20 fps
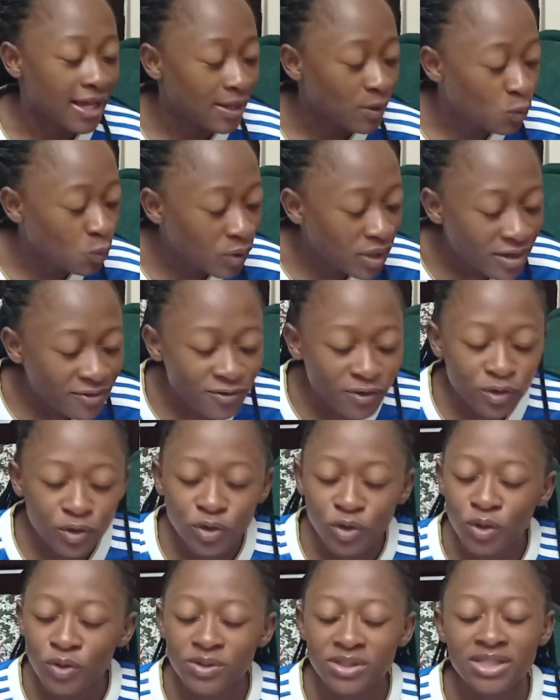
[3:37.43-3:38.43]
We've
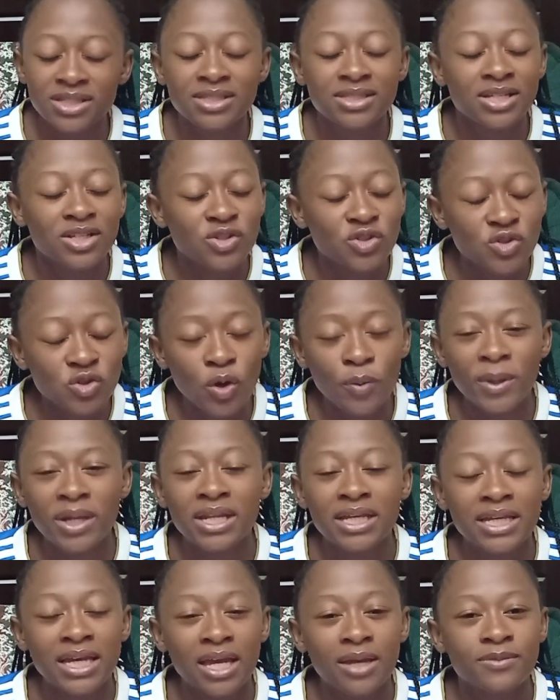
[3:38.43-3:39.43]
noticed in so
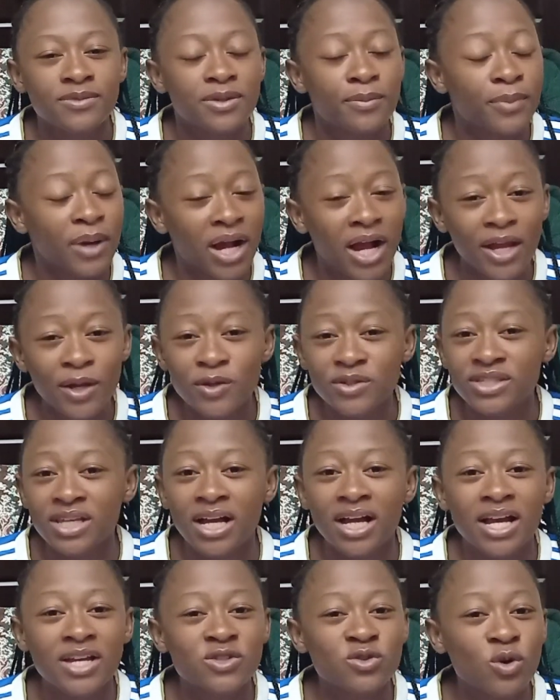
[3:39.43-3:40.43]
many games, Bakayo
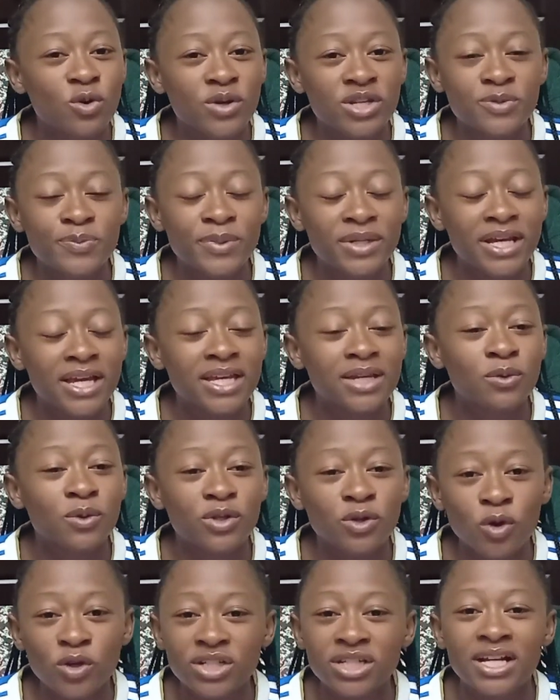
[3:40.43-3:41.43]
Saka is always playing,
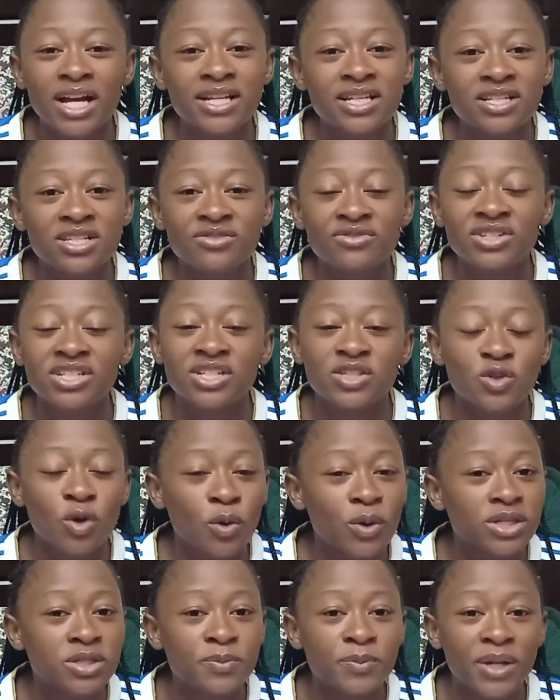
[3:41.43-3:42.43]
when Odegaard is fit, he's
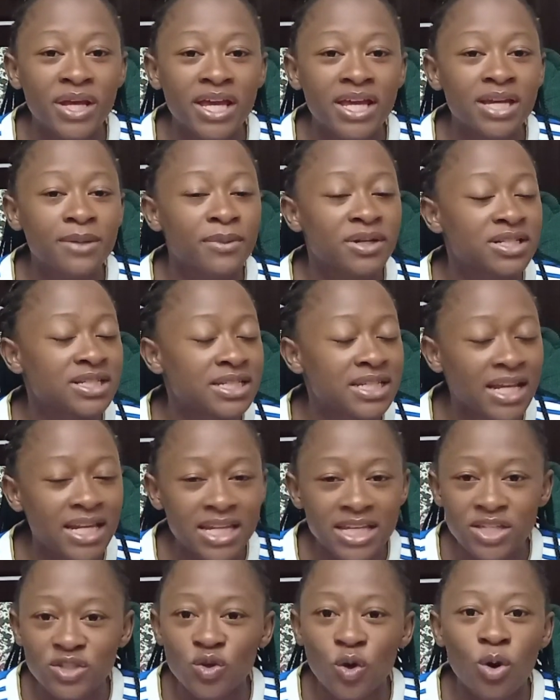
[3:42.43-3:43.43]
always playing,
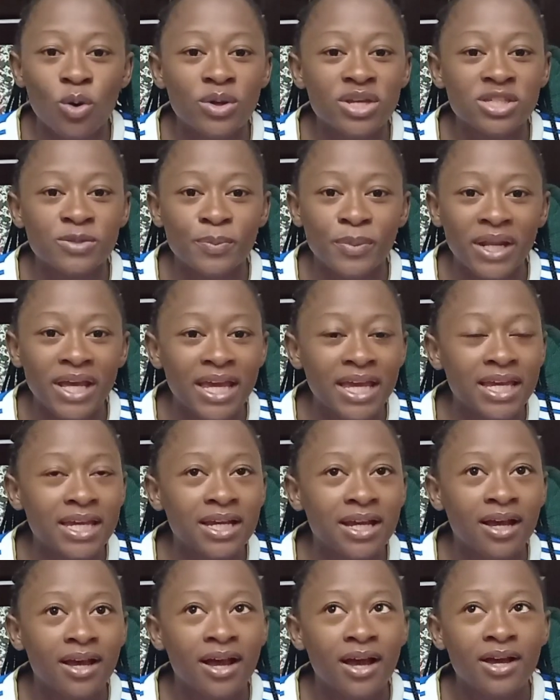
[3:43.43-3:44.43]
Martinelli is always
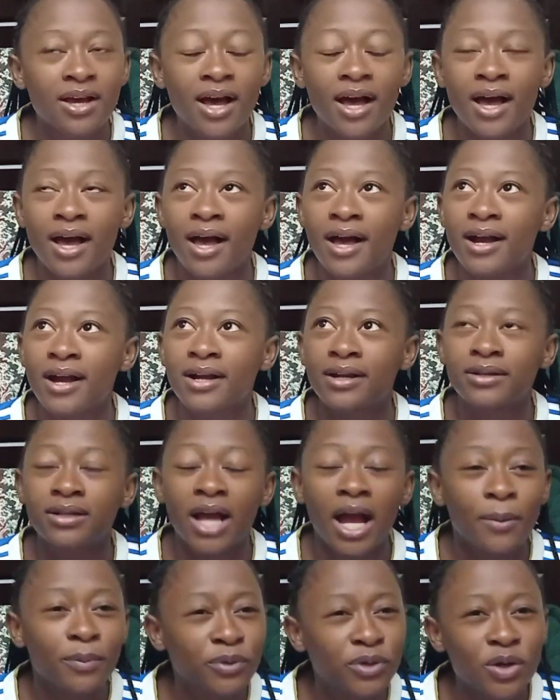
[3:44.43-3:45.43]
playing,
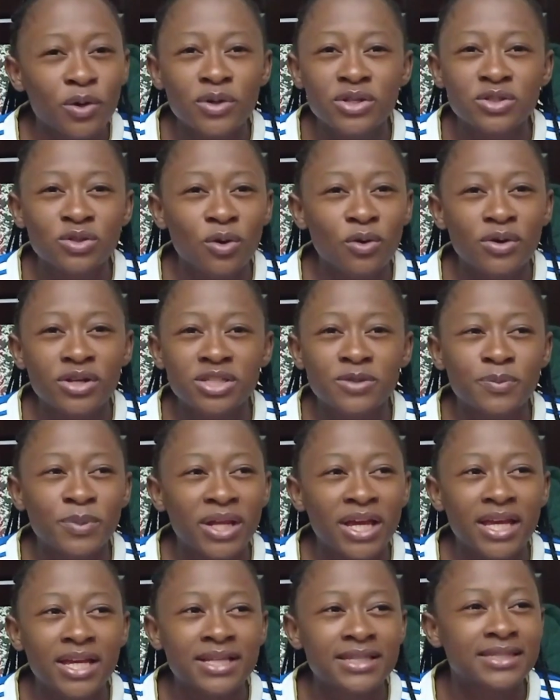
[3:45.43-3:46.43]
Gabriel is always
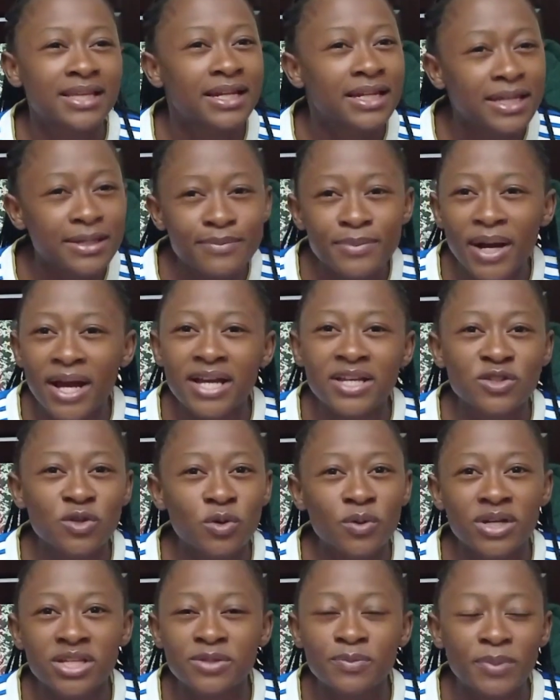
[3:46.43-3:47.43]
playing, Saliba is
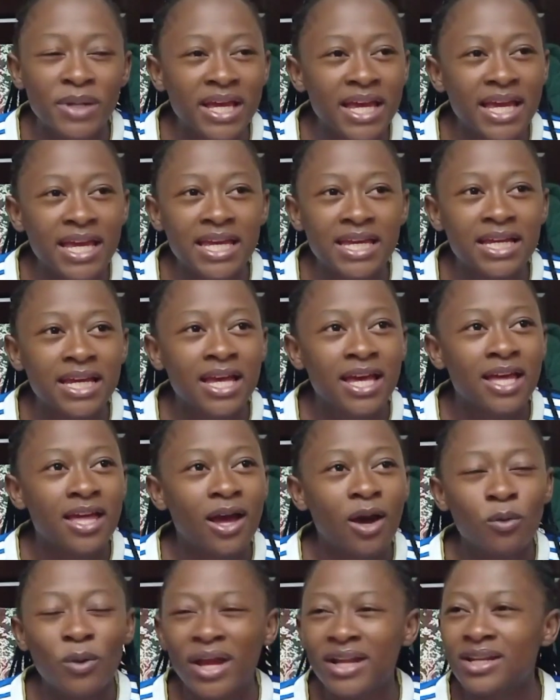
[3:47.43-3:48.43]
always playing.
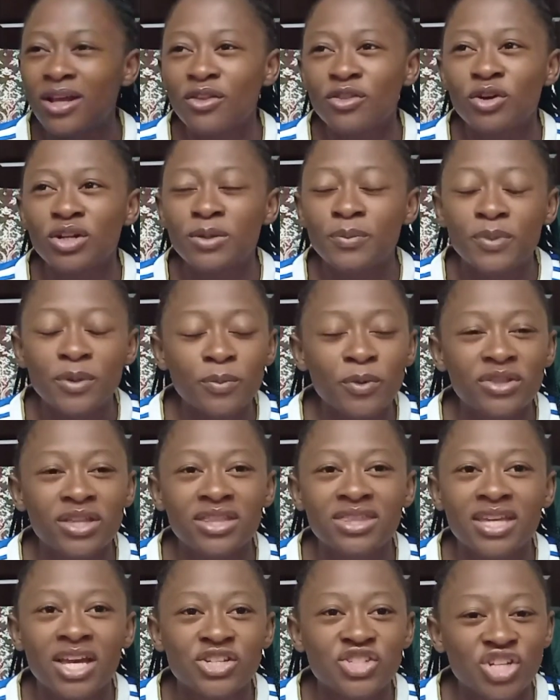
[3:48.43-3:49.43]
Right now, the only people
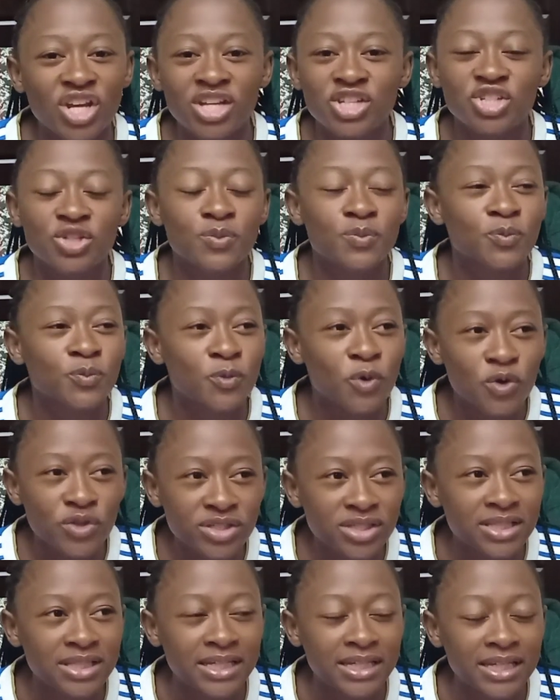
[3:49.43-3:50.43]
that they are changing
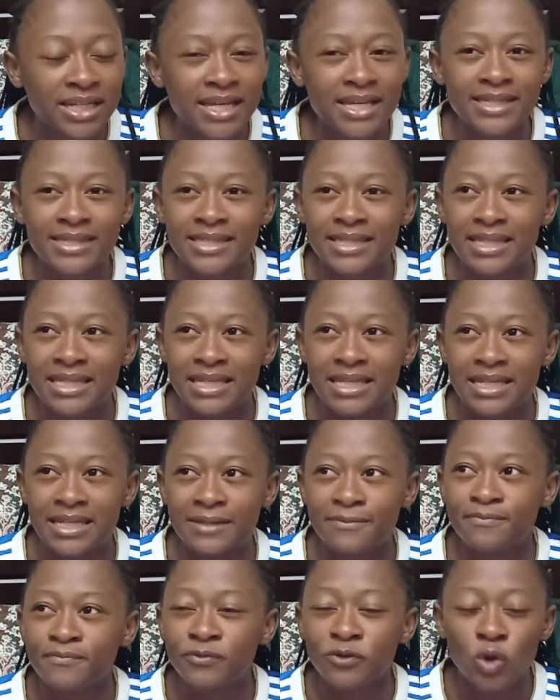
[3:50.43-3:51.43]
mostly is
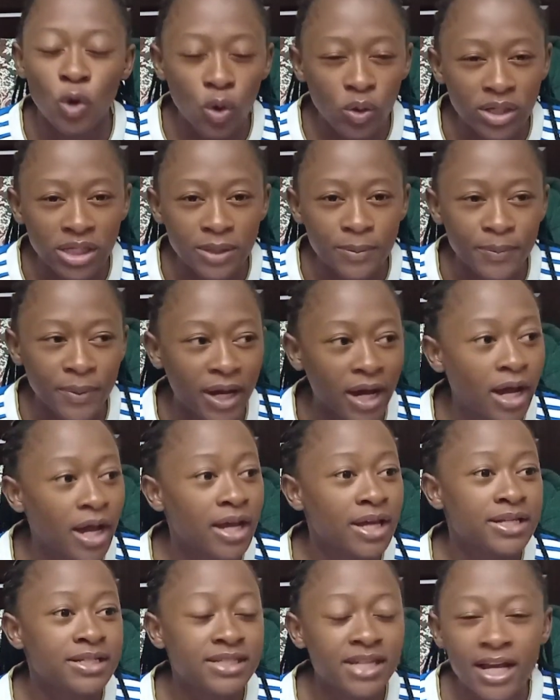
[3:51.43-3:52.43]
the goalkeeper.
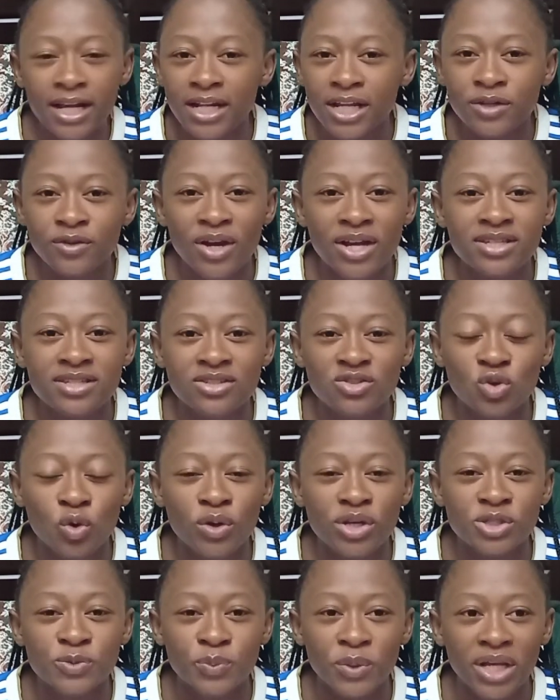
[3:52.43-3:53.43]
Declan Rice is
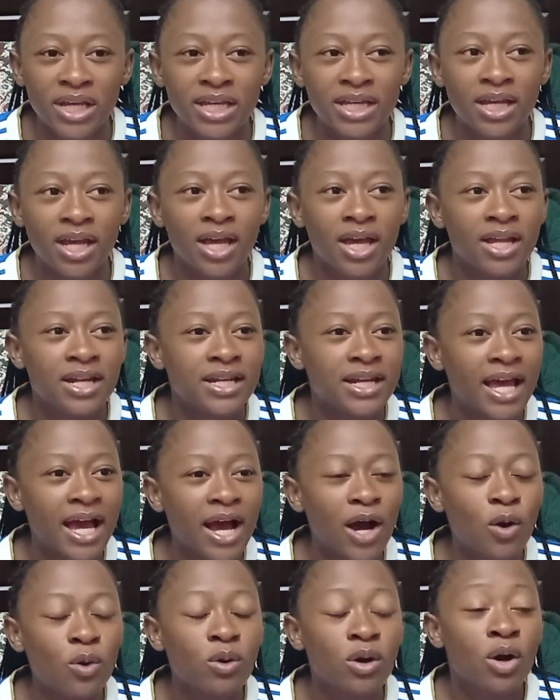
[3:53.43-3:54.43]
always playing.
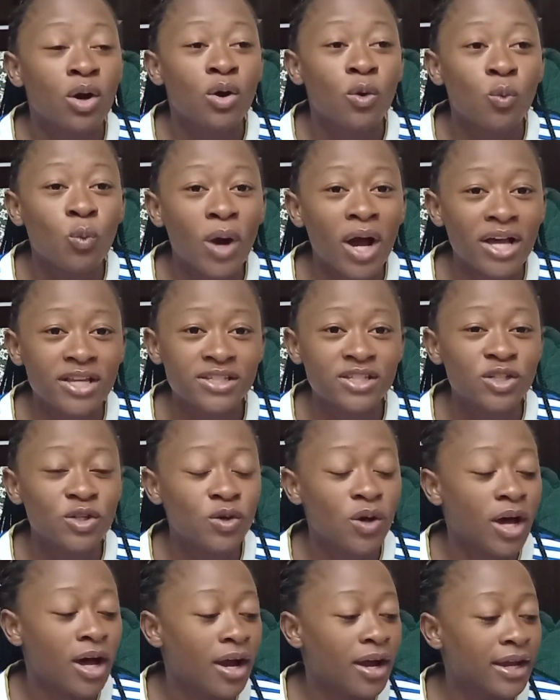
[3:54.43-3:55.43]
Now, Arsenal
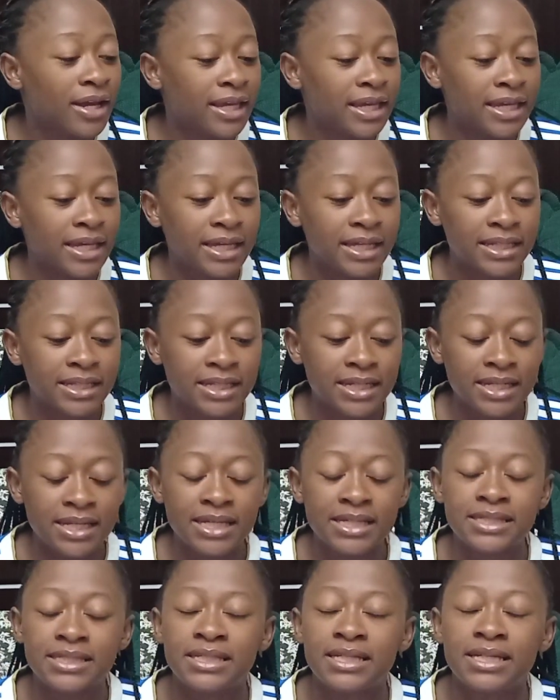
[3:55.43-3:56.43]
are in,
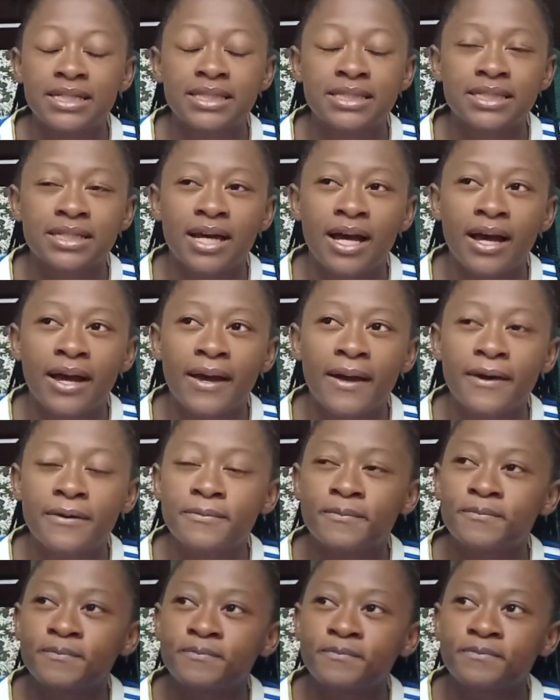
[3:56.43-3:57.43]

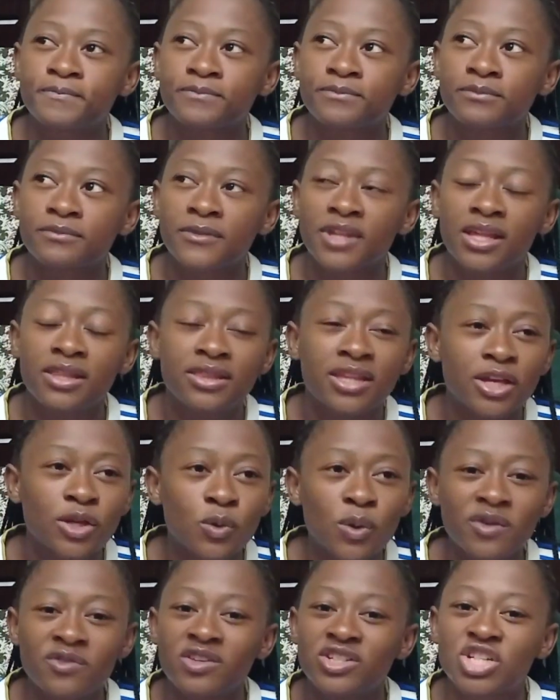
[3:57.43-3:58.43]
the
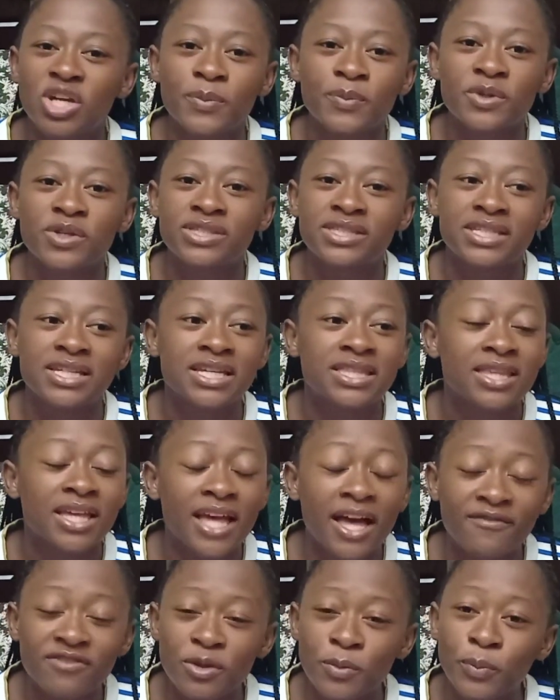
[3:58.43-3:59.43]
UEFA Champions League? They
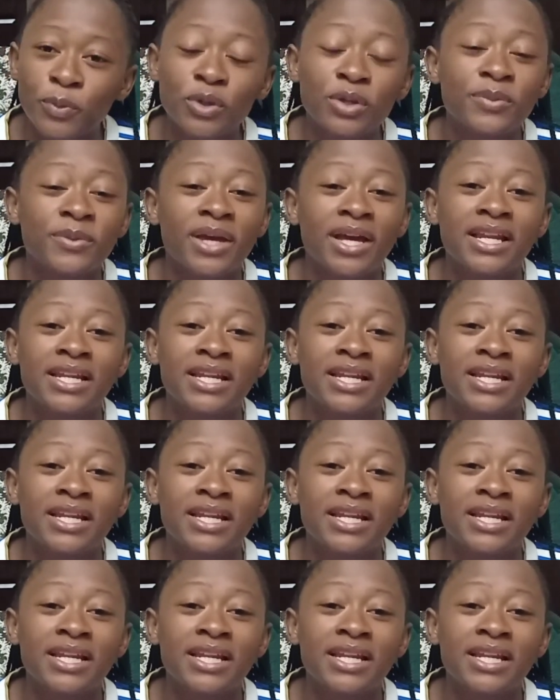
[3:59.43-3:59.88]
have the Premier